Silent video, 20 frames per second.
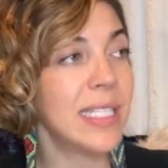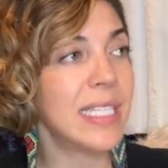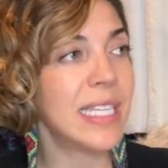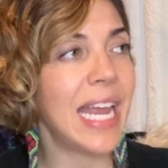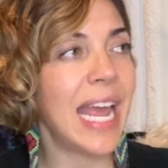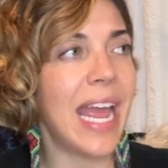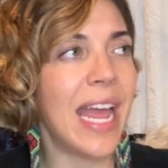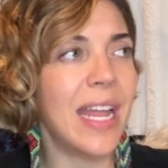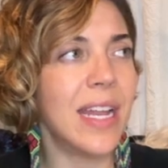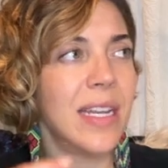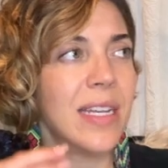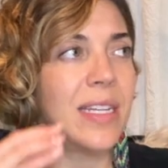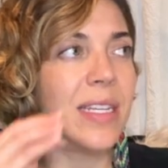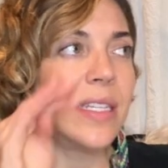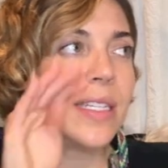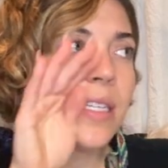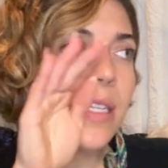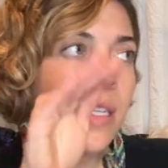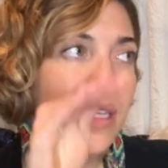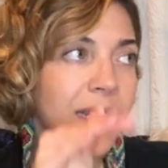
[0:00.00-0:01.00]

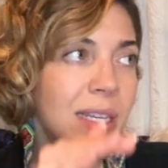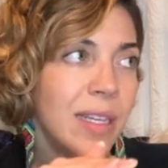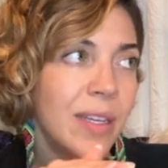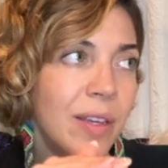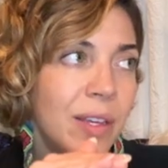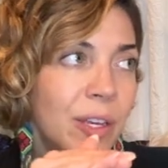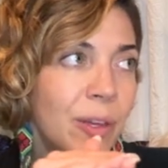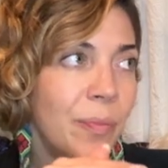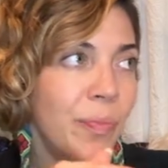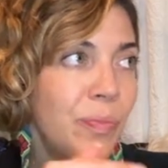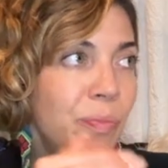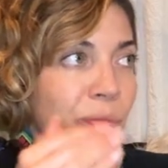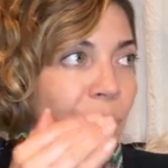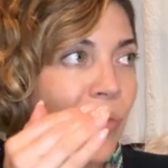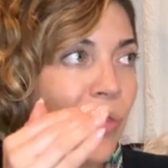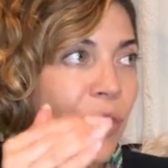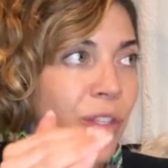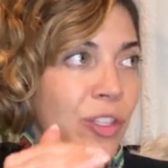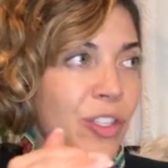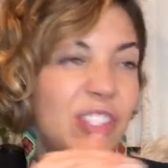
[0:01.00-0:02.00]
and
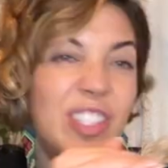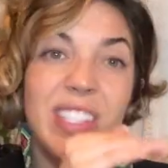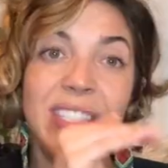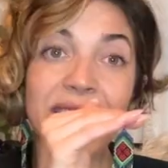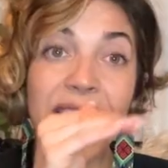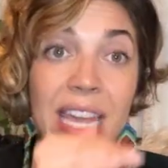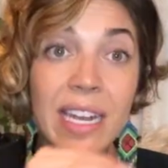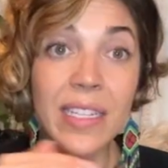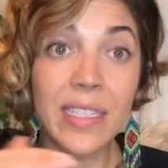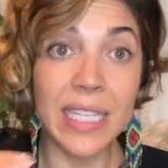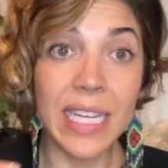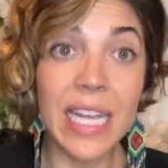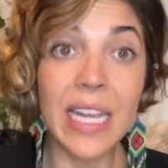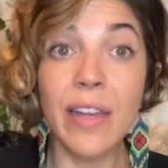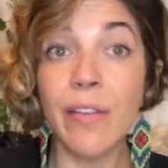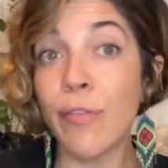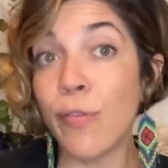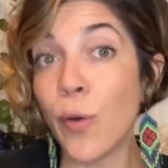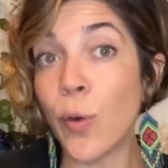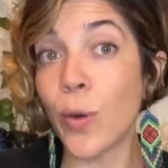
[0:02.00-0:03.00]

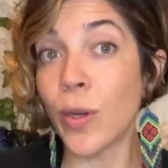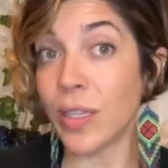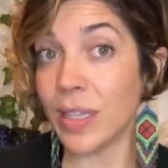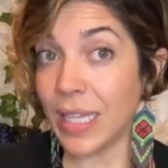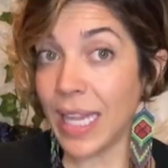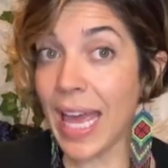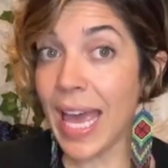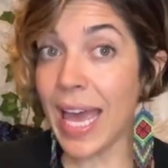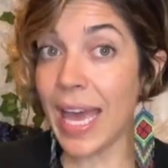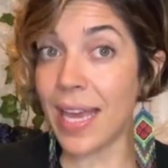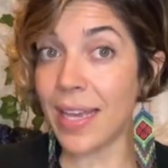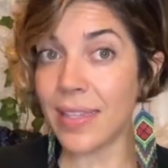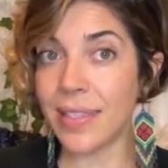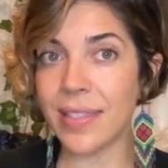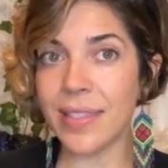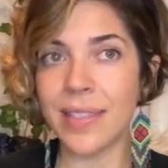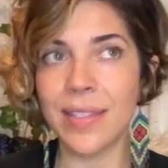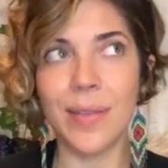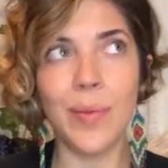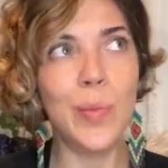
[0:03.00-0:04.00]
settling for
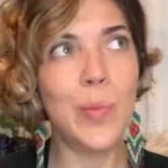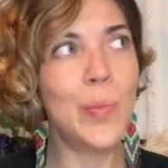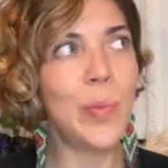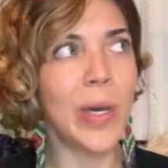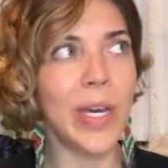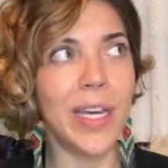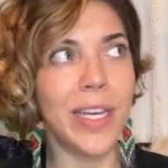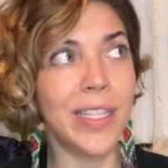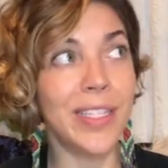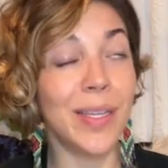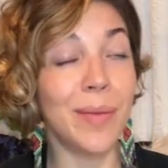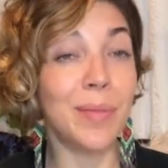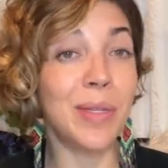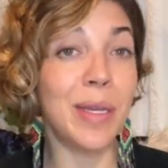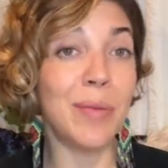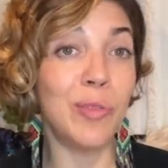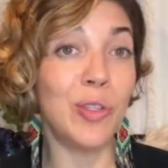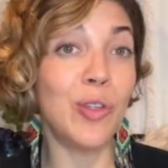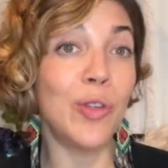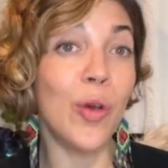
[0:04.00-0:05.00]
less. But
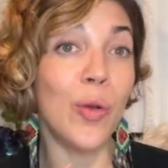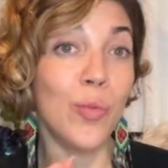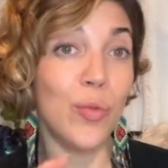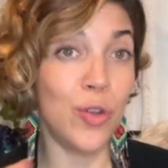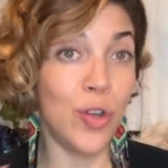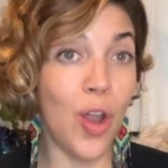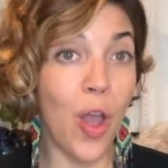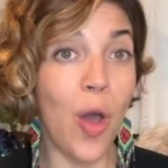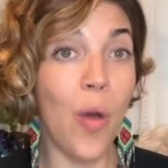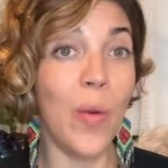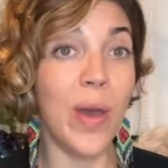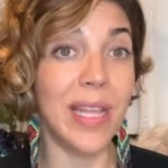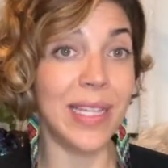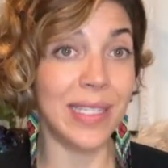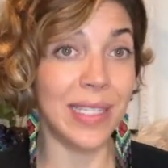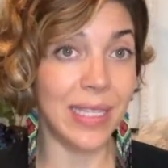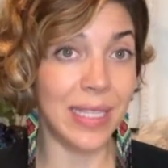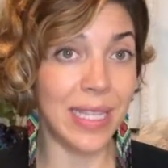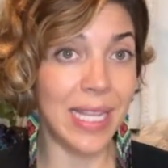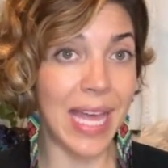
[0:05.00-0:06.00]
sometimes you don't know
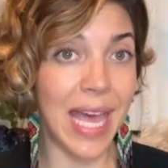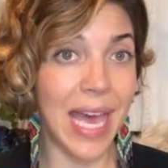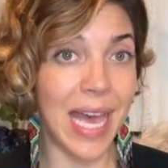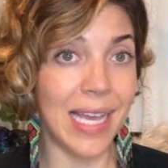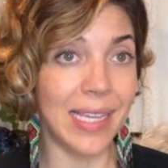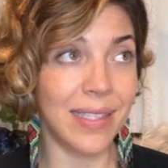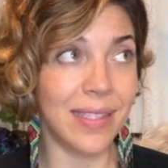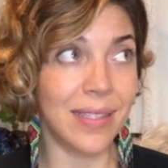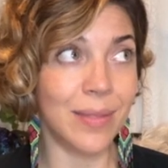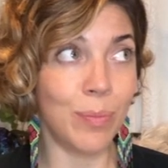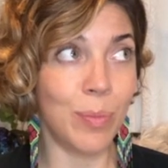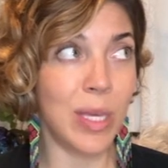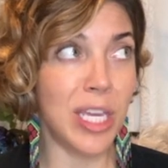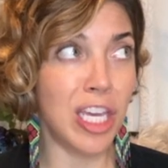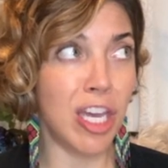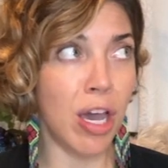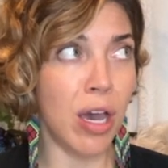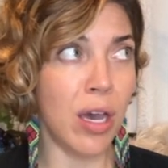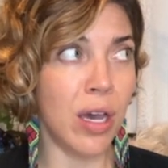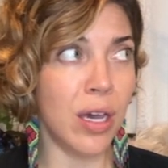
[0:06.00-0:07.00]
it's less
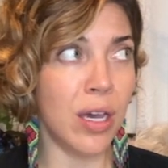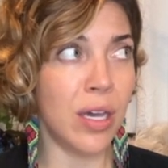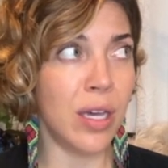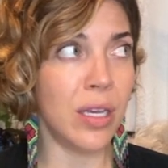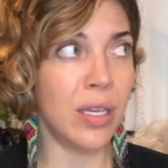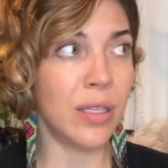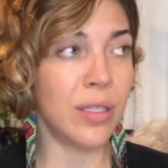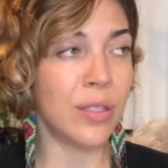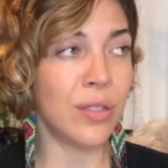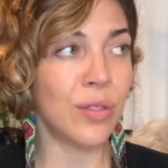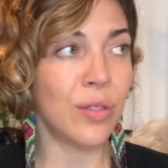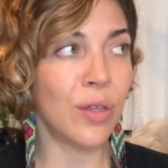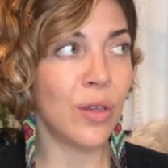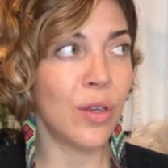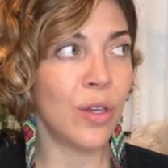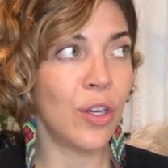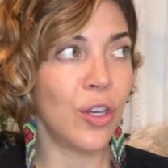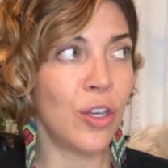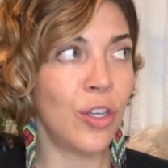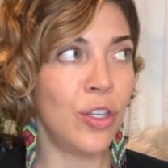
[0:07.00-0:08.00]
because
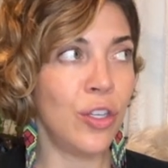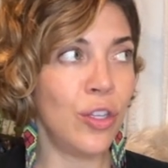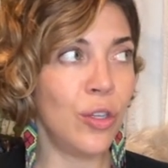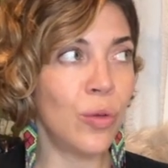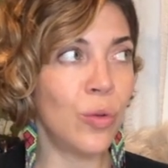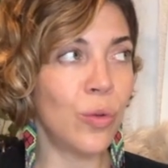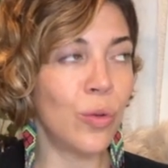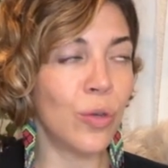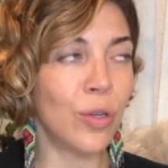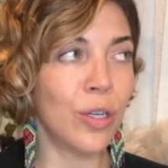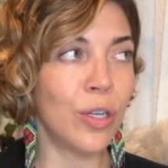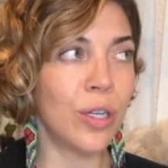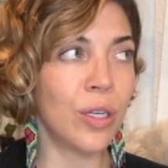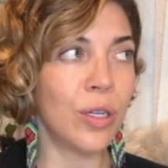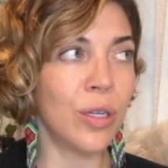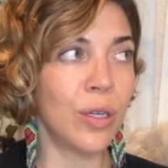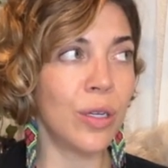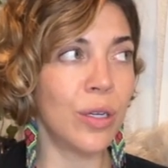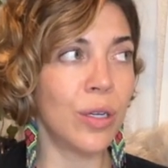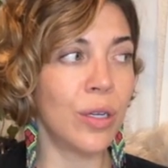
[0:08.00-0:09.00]

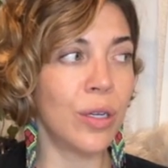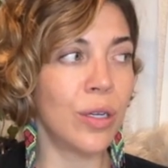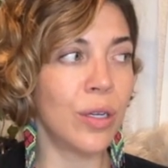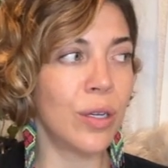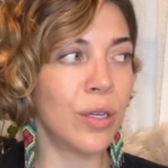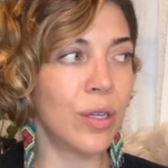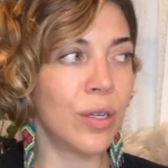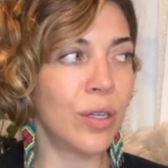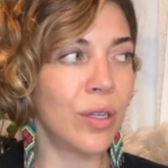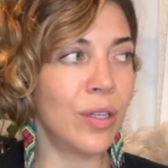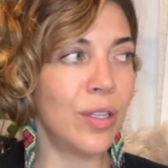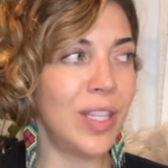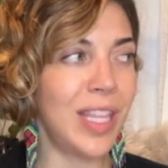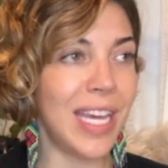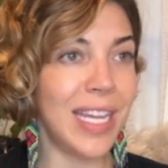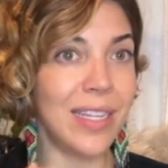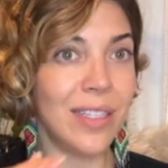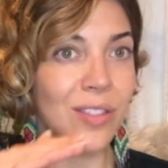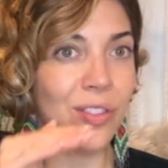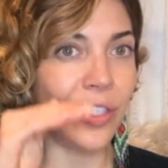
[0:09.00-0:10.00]

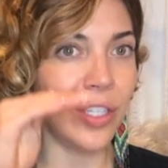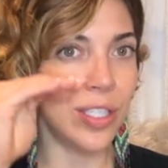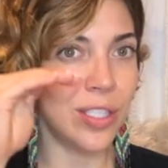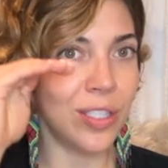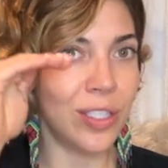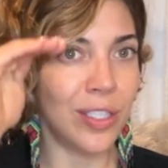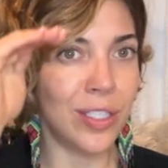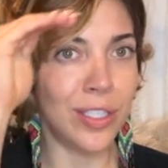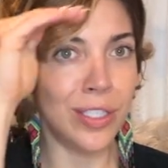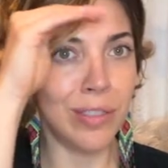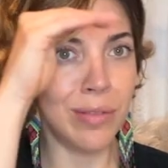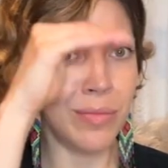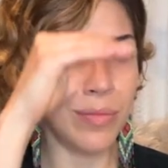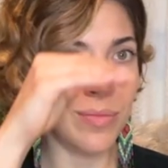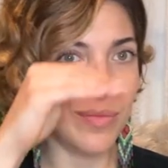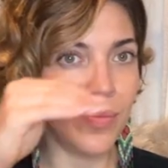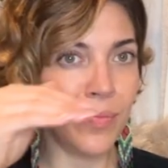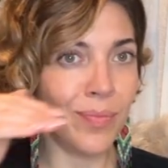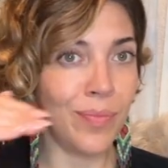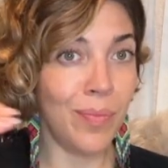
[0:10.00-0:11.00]
that is just
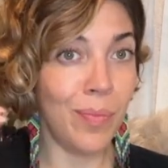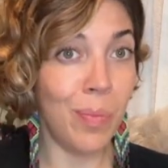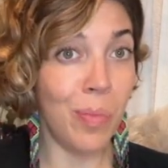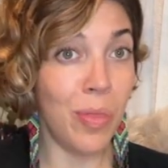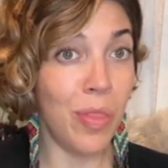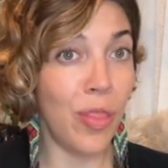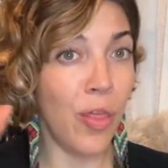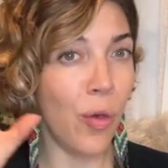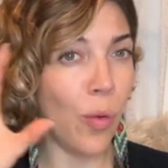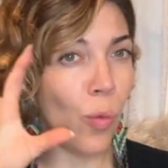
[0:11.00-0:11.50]
the